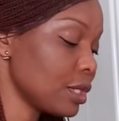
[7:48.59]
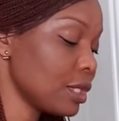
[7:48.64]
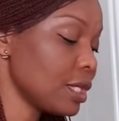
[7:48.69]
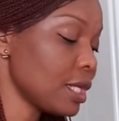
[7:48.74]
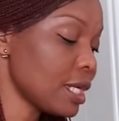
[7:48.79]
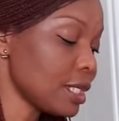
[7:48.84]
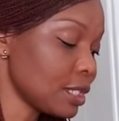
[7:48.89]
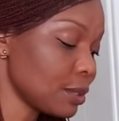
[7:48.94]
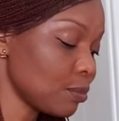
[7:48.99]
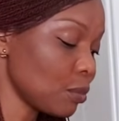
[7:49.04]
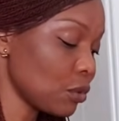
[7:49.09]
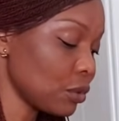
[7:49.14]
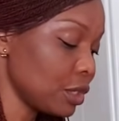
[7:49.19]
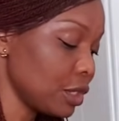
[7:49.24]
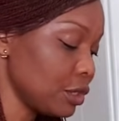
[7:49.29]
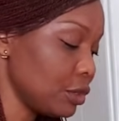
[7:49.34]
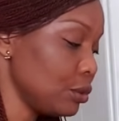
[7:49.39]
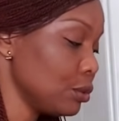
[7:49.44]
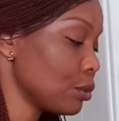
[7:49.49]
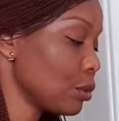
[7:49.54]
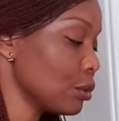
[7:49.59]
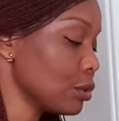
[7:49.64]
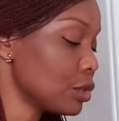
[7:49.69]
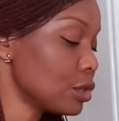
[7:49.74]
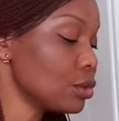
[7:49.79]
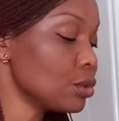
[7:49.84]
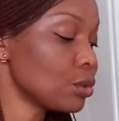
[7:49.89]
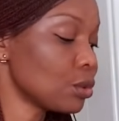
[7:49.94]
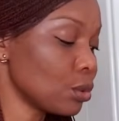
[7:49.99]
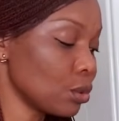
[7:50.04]
The next morning you
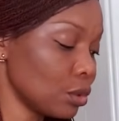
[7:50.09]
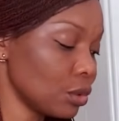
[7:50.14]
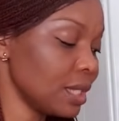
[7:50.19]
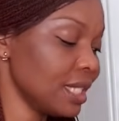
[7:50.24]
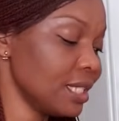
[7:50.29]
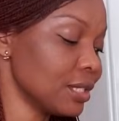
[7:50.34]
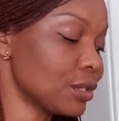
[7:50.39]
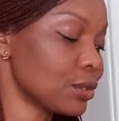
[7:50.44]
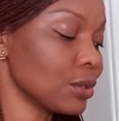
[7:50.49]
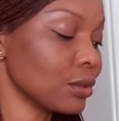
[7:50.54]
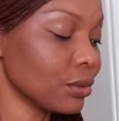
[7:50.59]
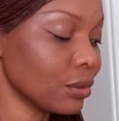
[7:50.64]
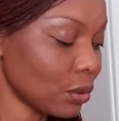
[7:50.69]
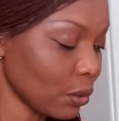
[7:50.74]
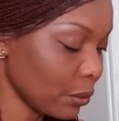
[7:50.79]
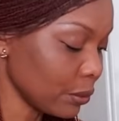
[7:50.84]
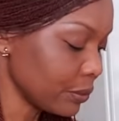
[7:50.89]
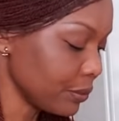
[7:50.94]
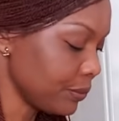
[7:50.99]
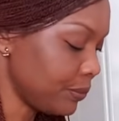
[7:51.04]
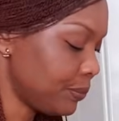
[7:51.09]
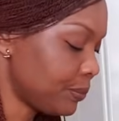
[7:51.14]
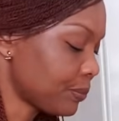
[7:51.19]
continue cooking it till dawn.